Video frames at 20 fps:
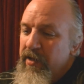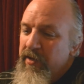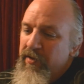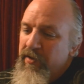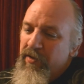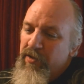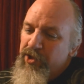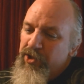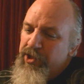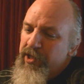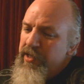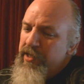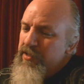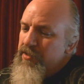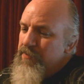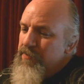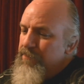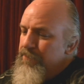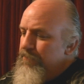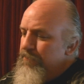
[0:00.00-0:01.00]
Not
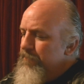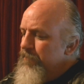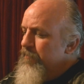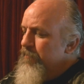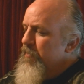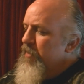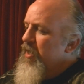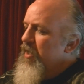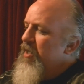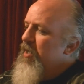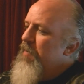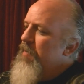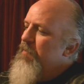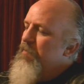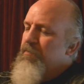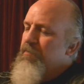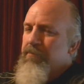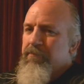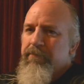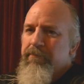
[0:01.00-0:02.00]
shit,
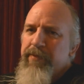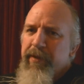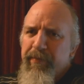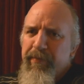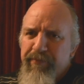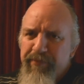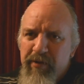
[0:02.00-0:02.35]
um, but